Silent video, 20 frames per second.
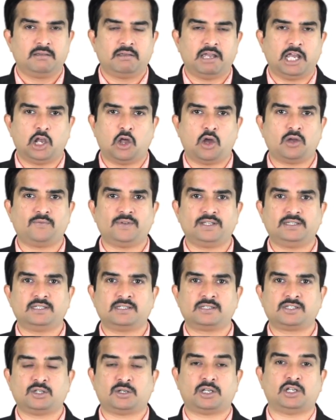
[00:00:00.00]
Along with
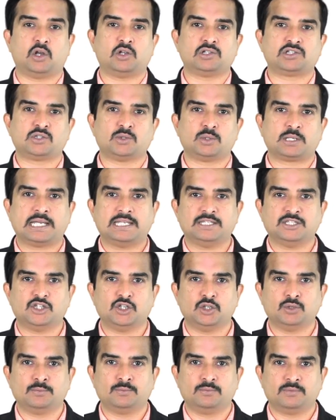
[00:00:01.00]
this, you can also
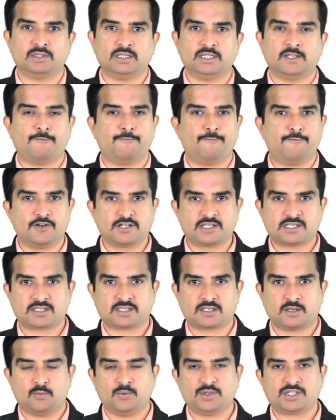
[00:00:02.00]
consume the
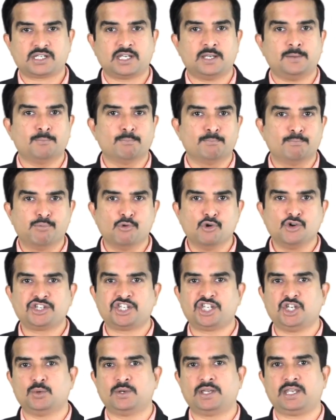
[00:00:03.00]
foods which can
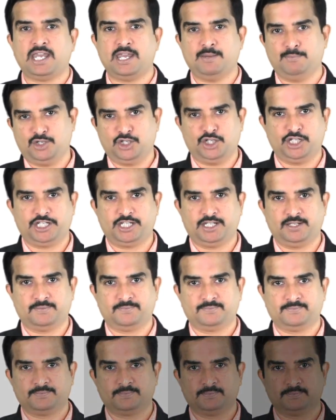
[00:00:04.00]
boost your immunity.